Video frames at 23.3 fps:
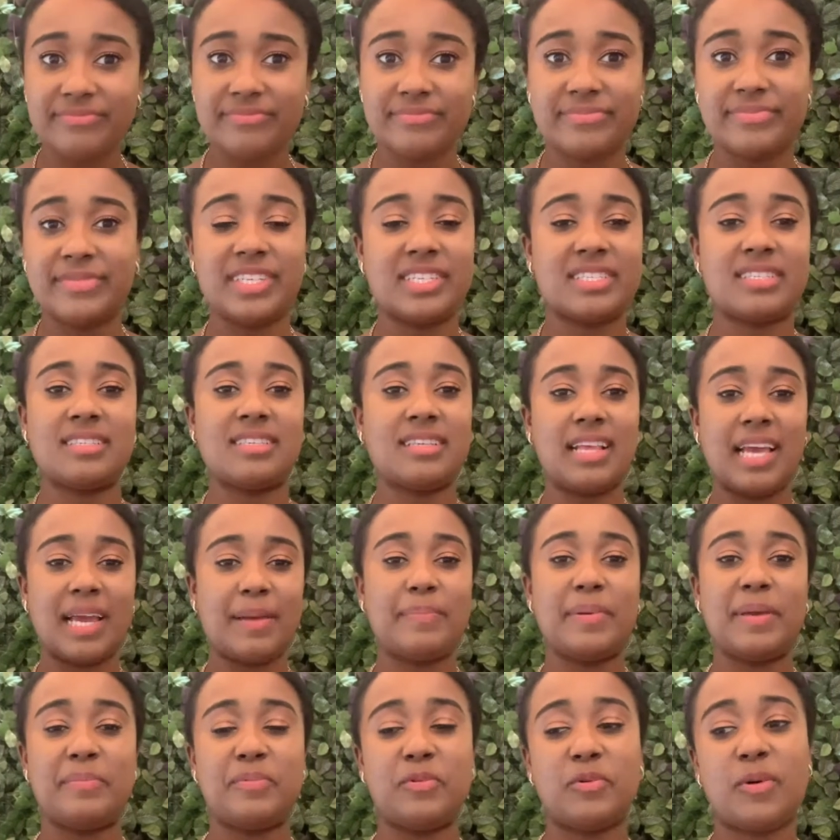just to like
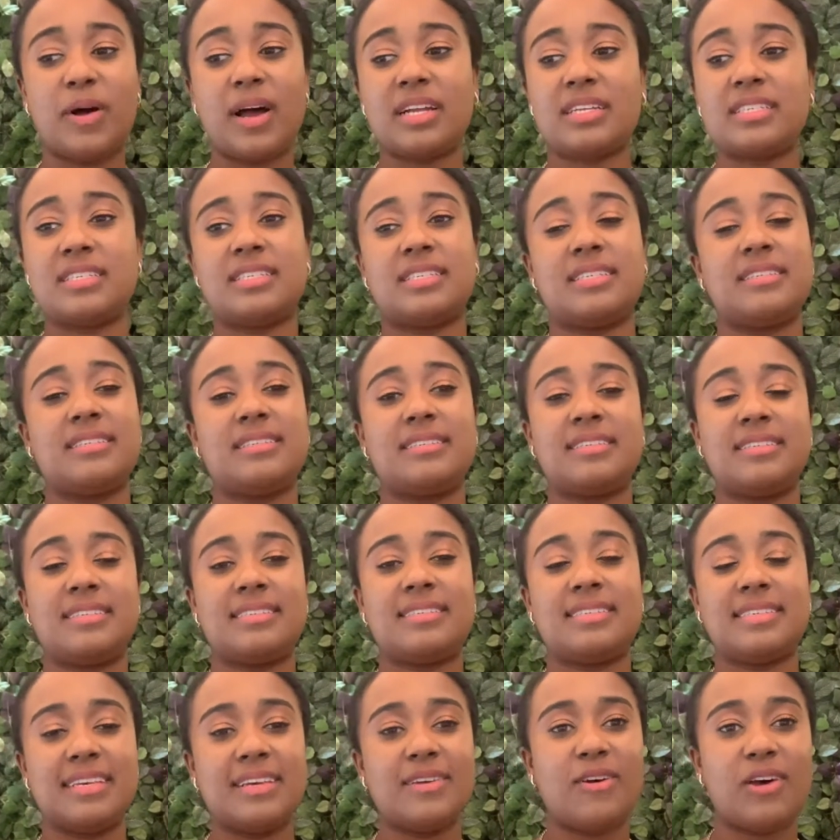people watch and just
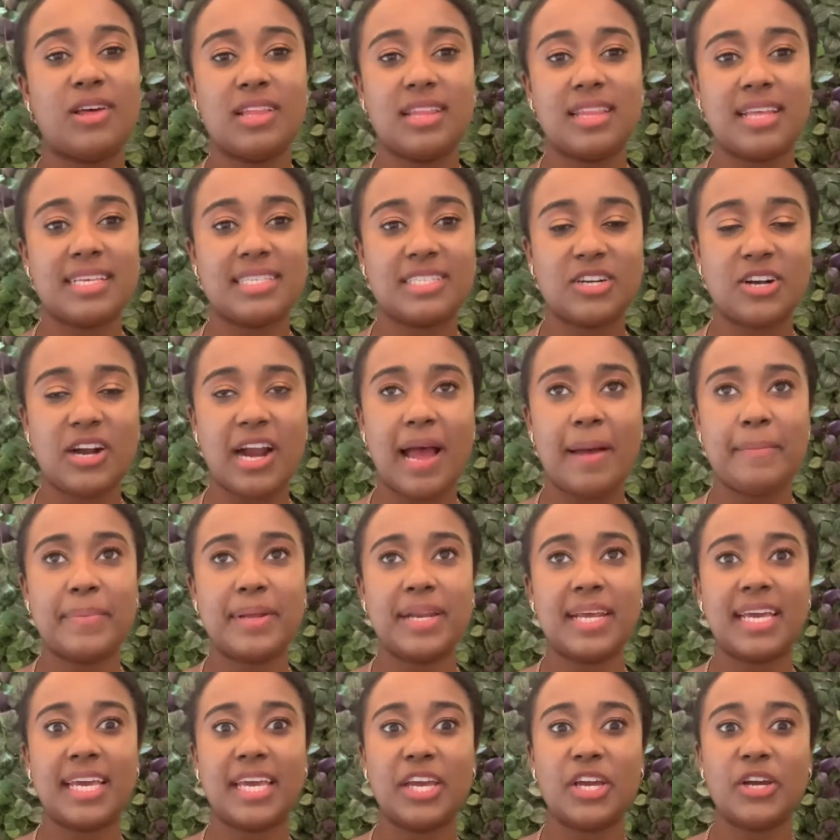see all the things that are
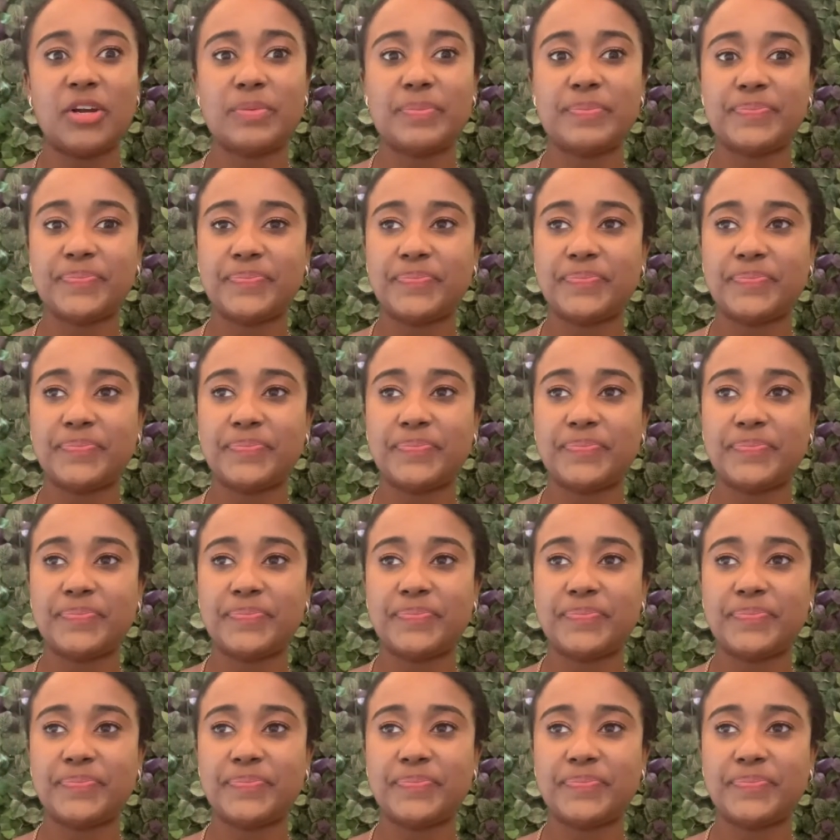happening here.